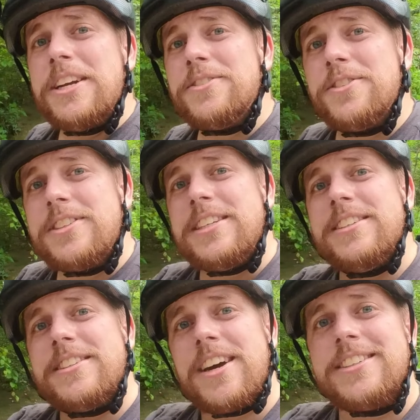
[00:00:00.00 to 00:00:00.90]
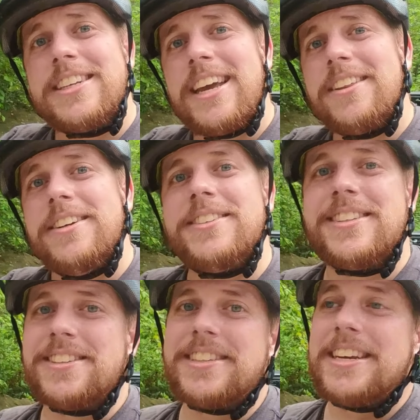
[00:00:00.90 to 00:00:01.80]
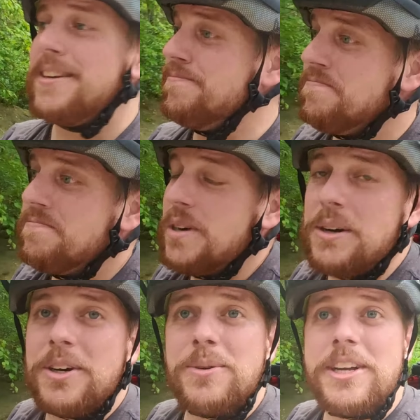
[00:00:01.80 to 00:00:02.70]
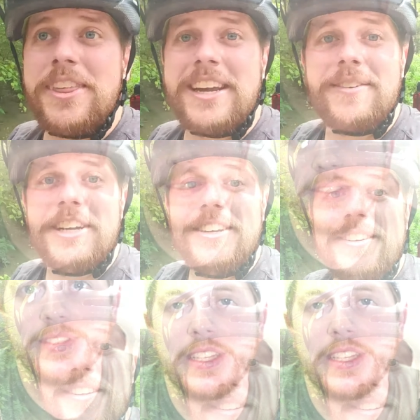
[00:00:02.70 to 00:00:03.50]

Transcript: be interesting to talk together to see, well, what do we think of it?